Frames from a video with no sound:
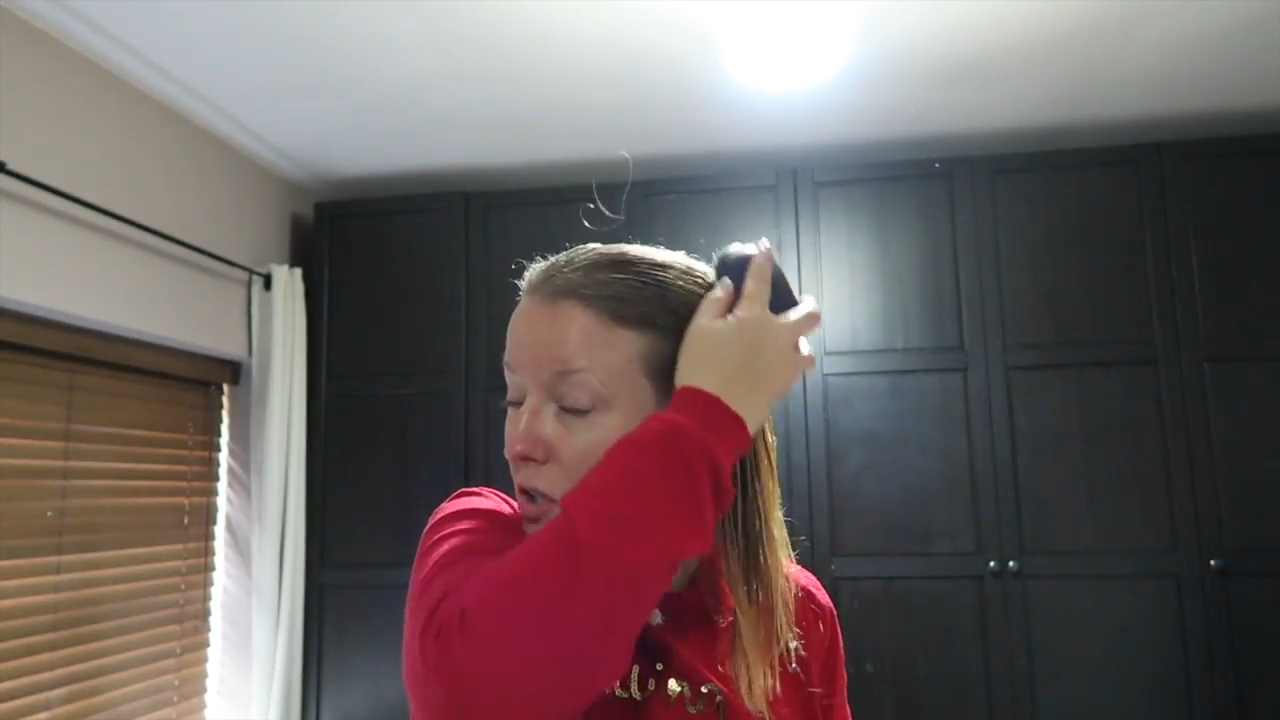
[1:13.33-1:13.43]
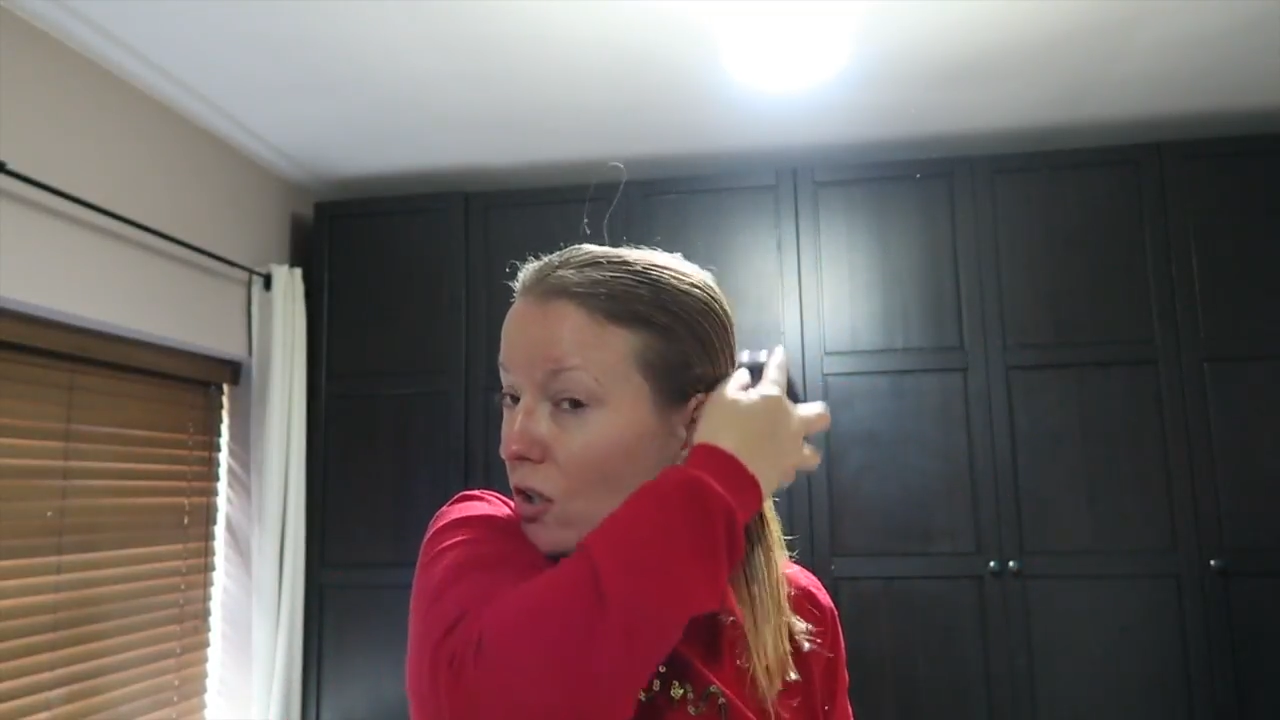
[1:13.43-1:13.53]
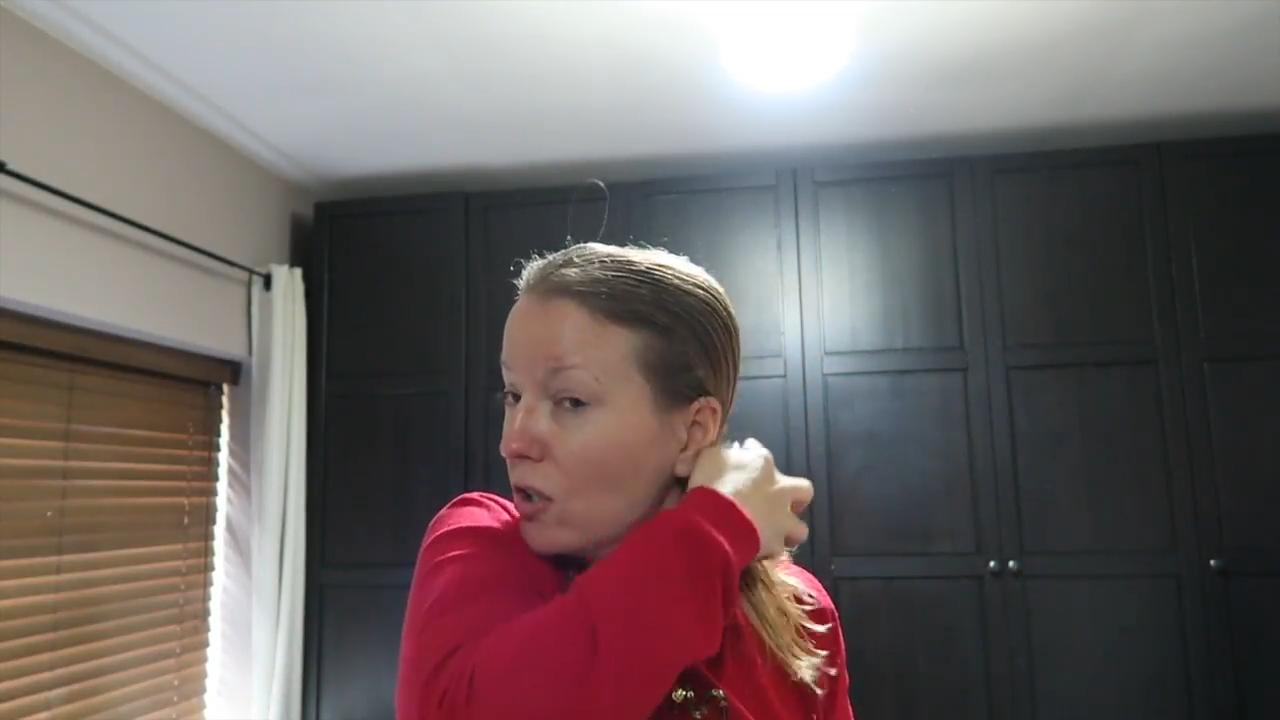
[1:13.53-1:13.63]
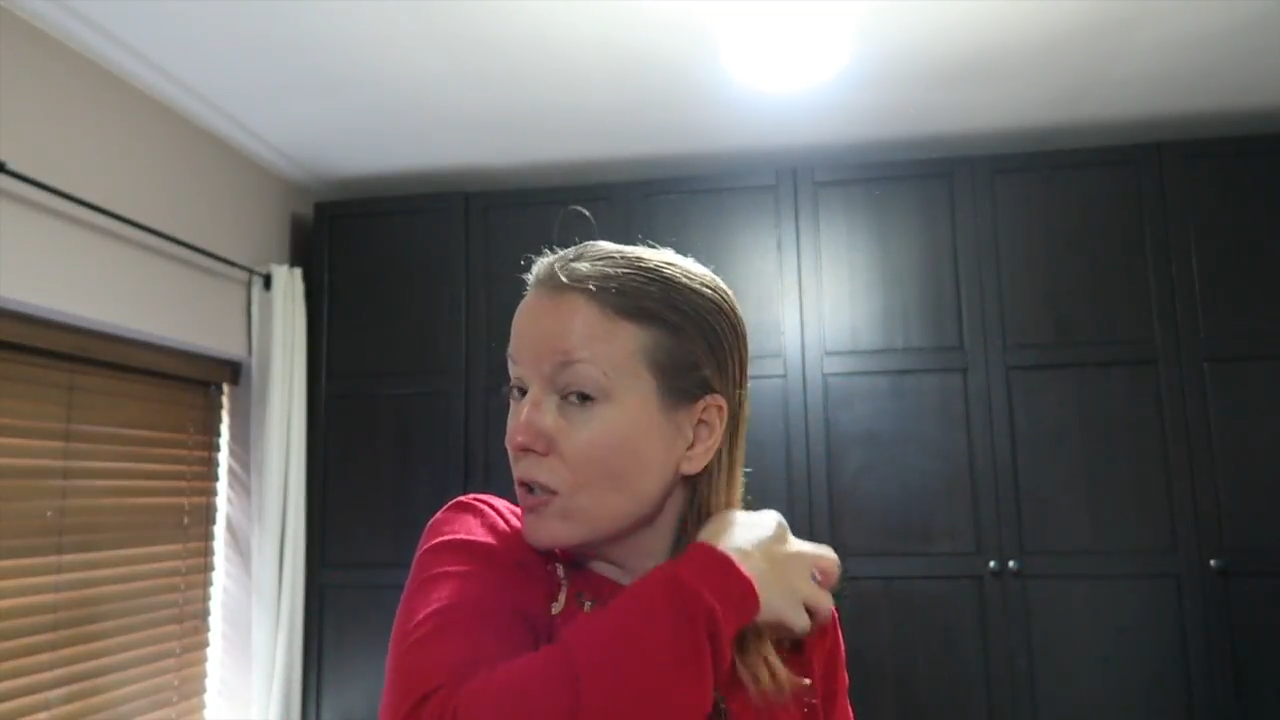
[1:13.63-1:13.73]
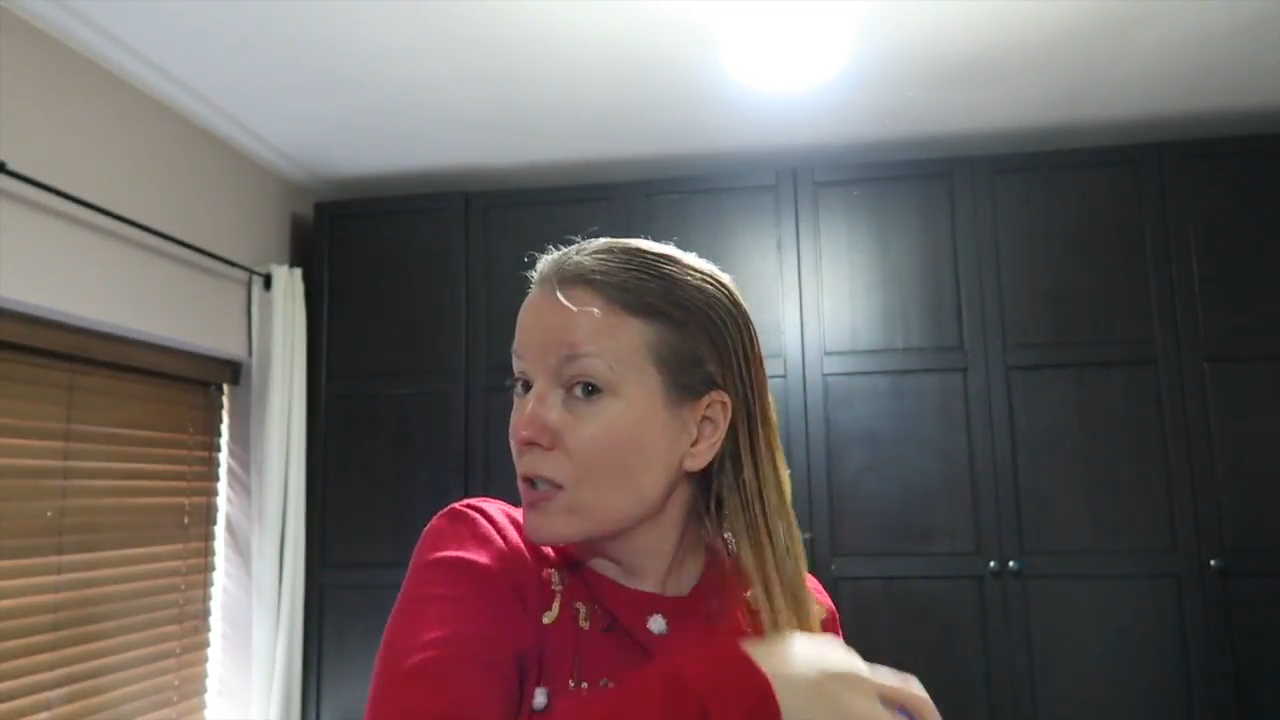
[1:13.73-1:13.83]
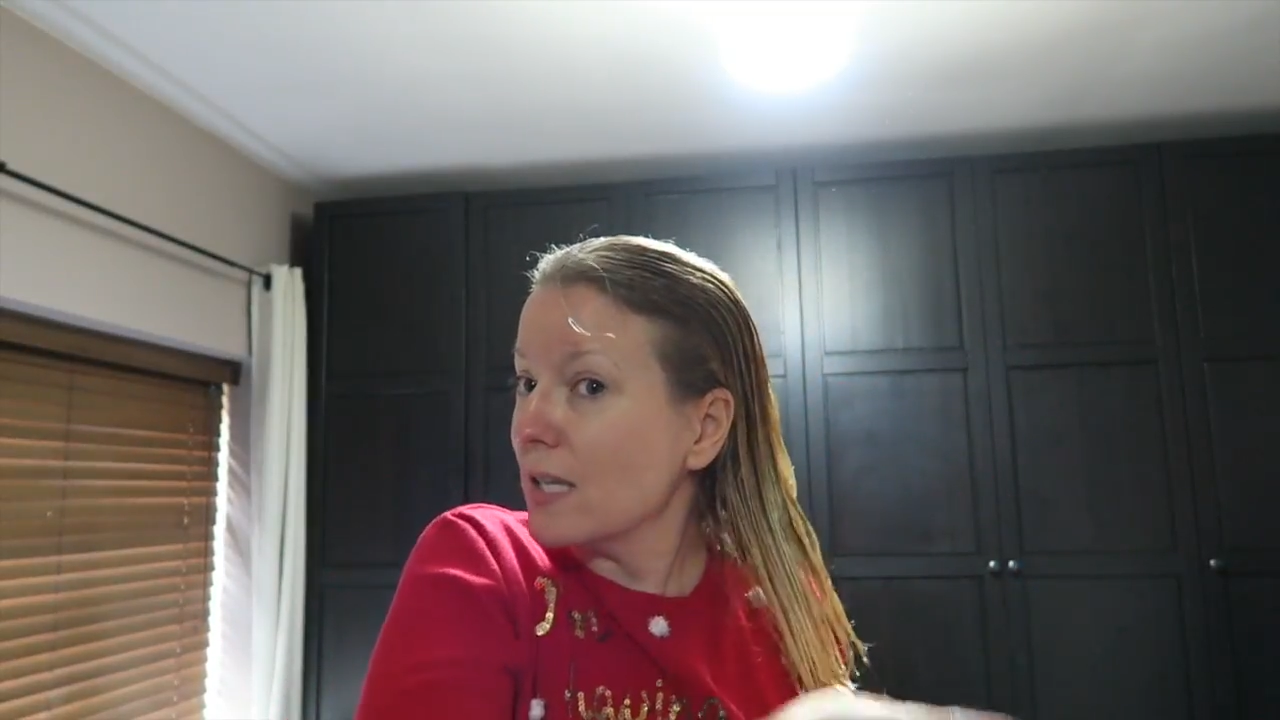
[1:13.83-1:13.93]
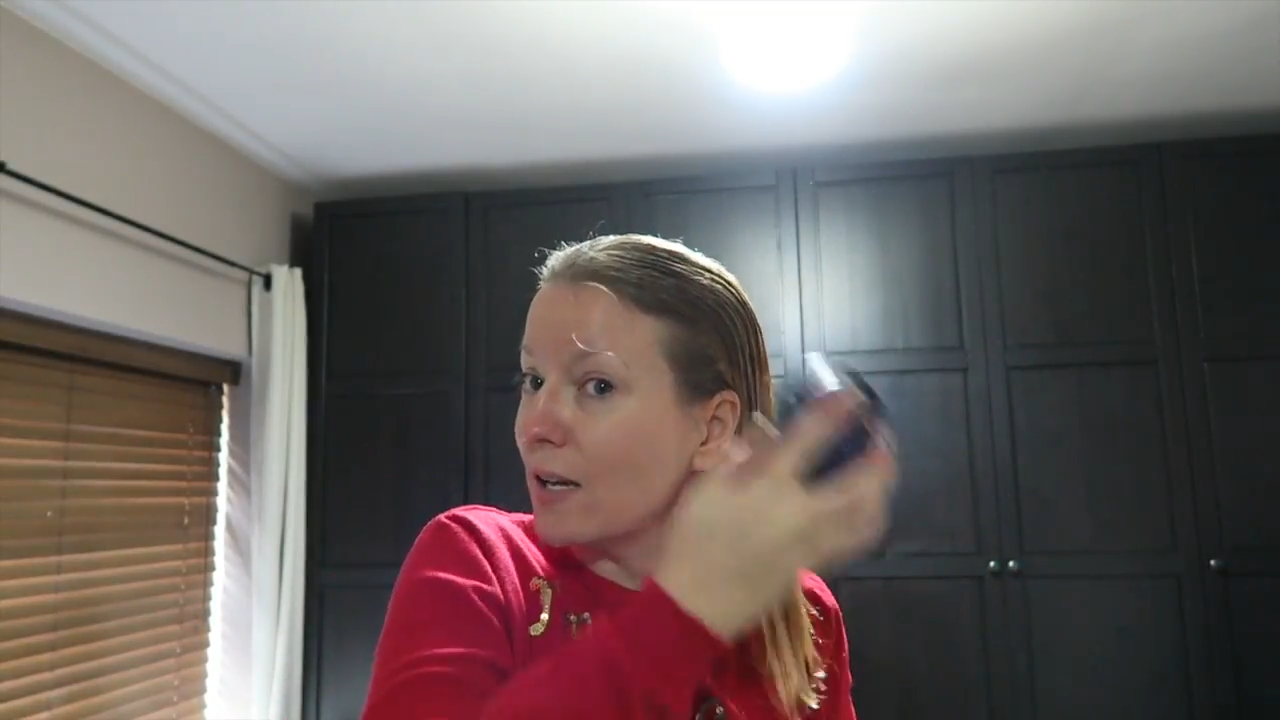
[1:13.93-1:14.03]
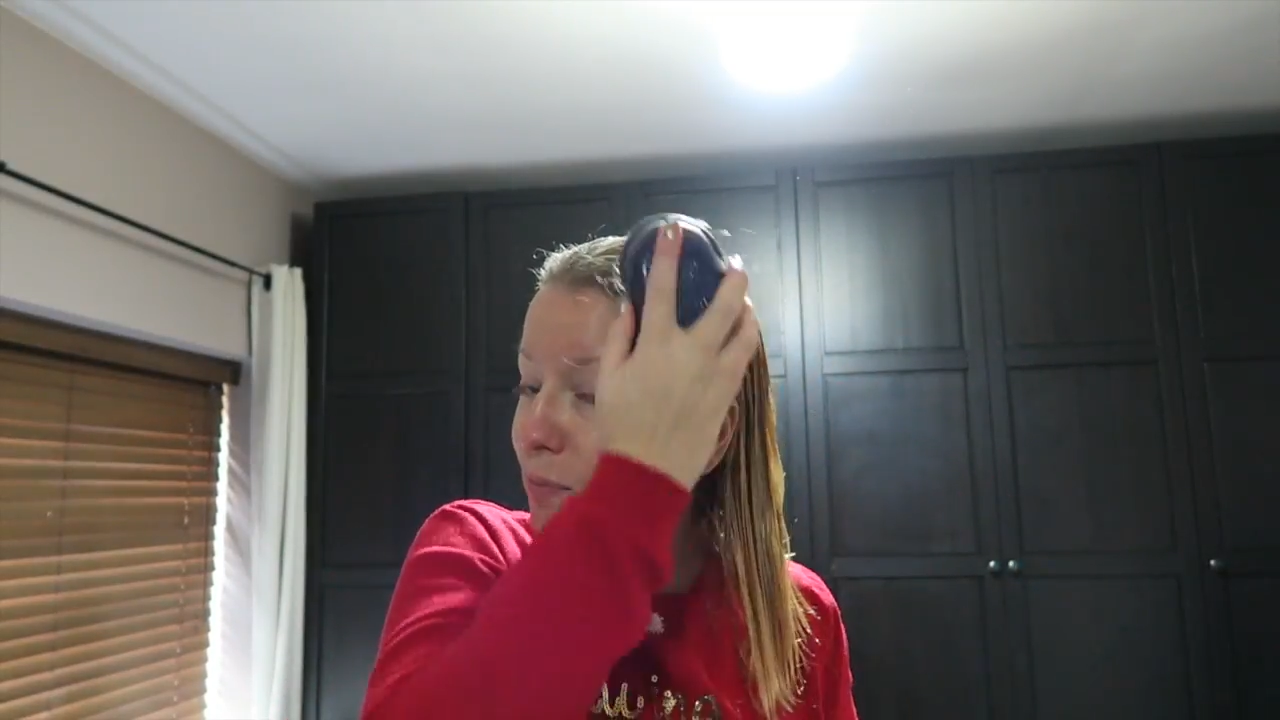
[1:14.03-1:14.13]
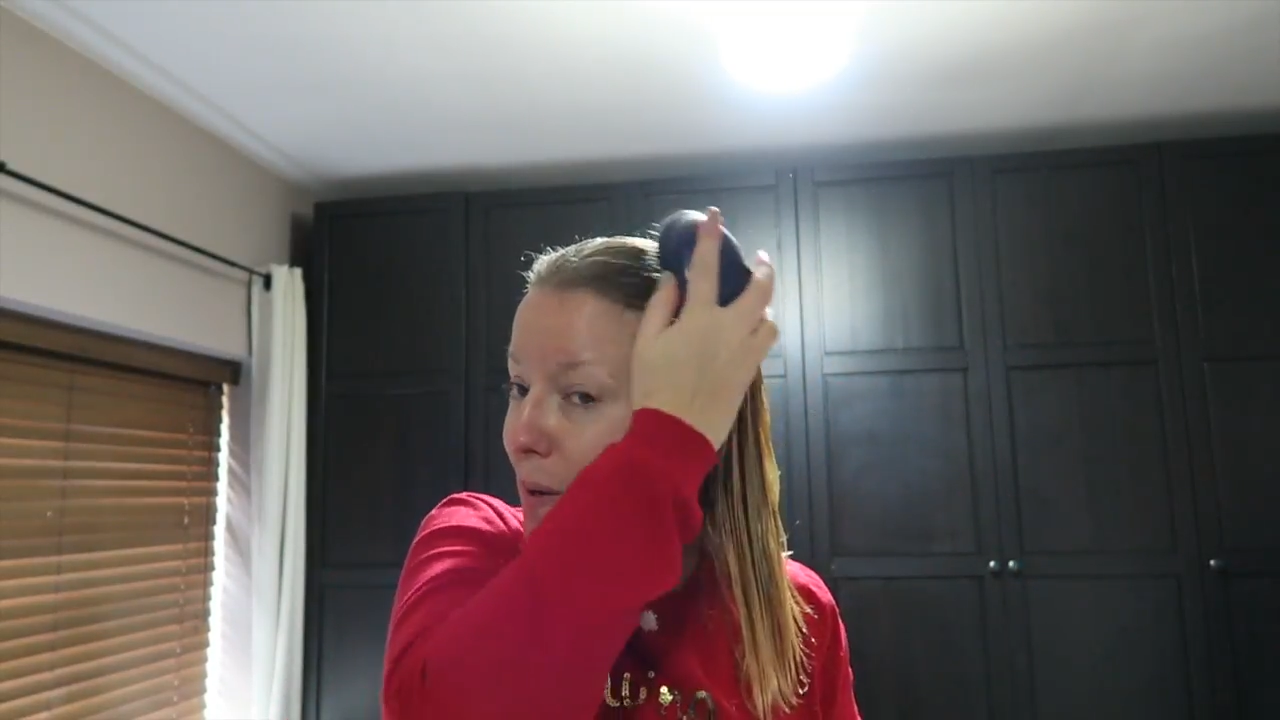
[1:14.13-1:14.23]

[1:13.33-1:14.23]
knots out